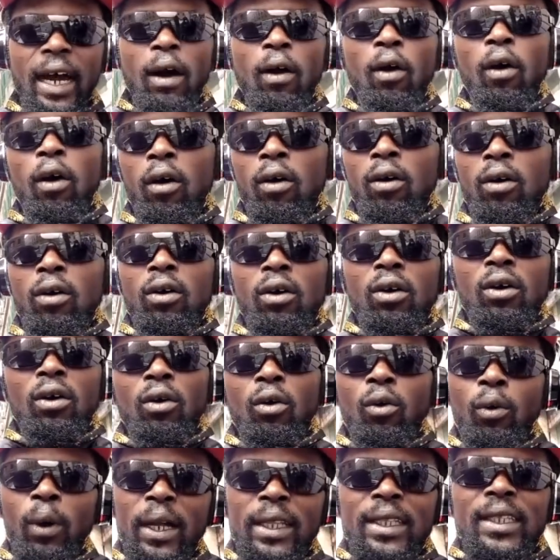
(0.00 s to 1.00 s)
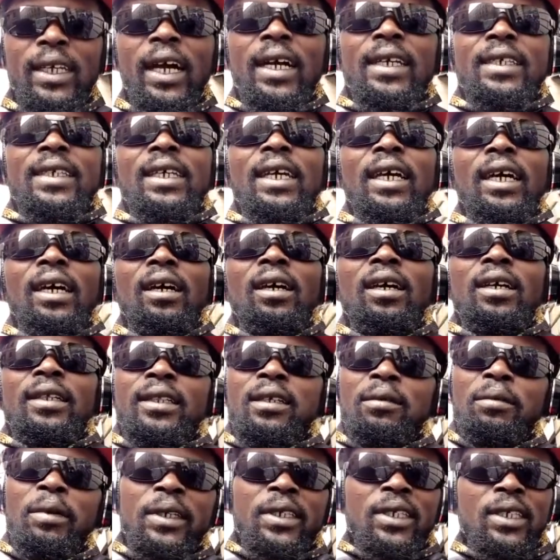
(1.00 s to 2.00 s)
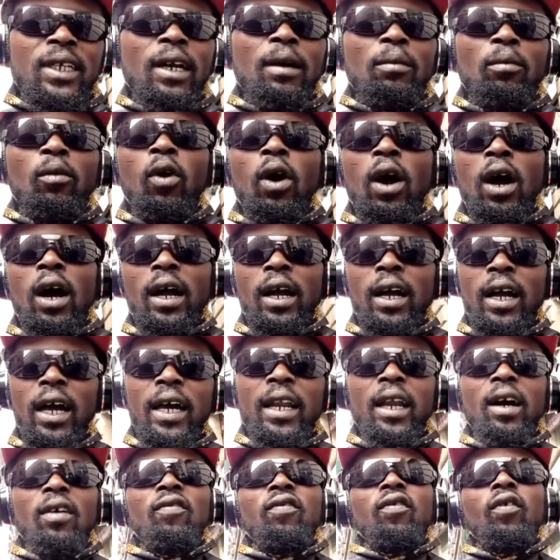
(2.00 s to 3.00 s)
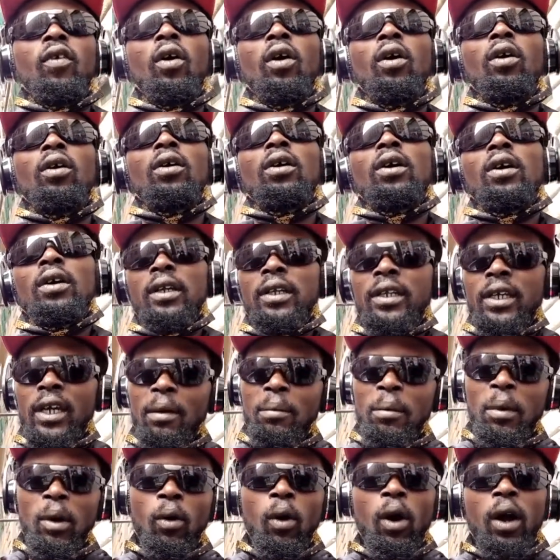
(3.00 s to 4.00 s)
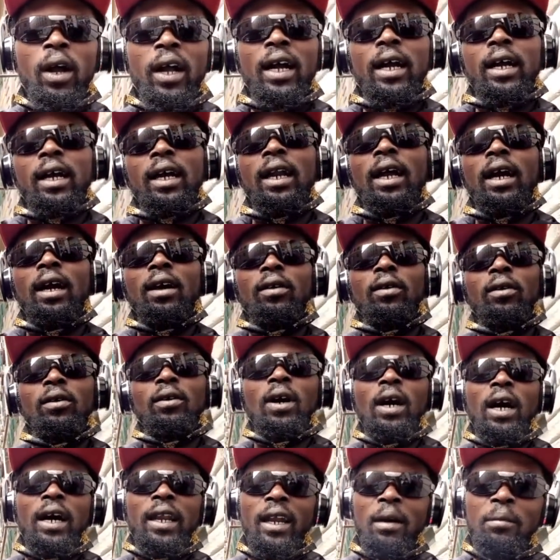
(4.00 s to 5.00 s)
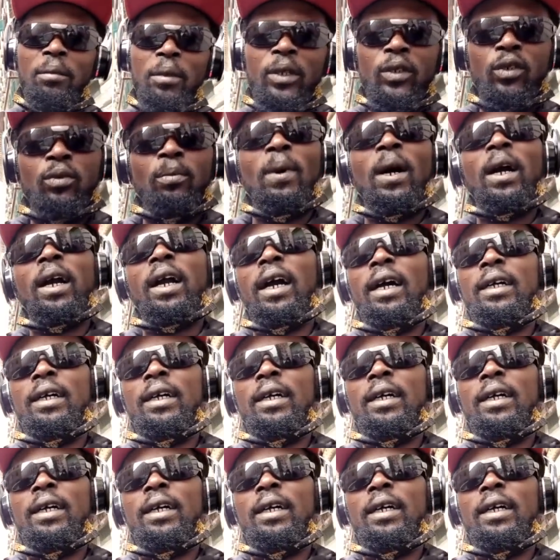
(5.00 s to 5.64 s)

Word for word: ho what you say it me sere mu a Ghana for de me wo kakra no am me suma ka